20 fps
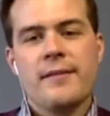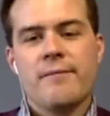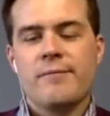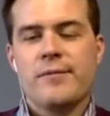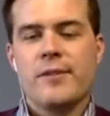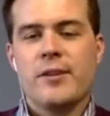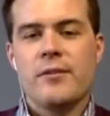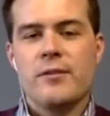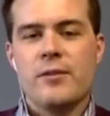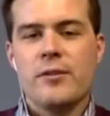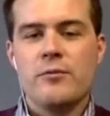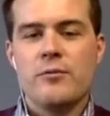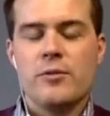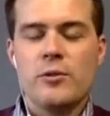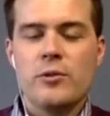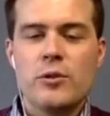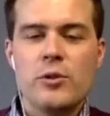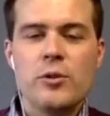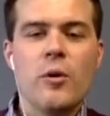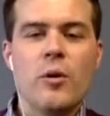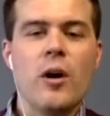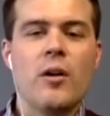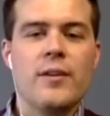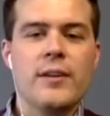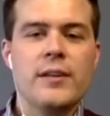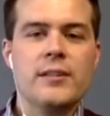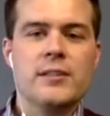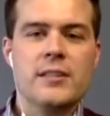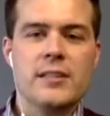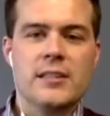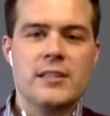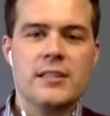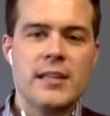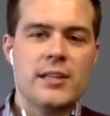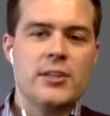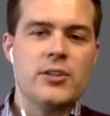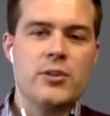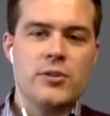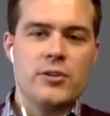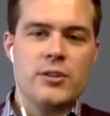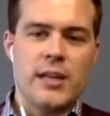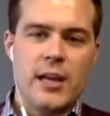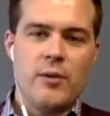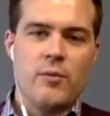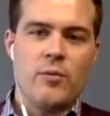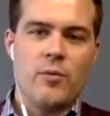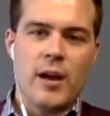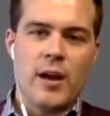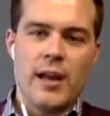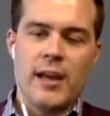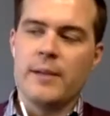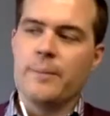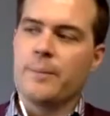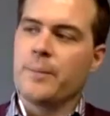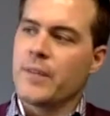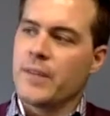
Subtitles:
you do all this to set your day right.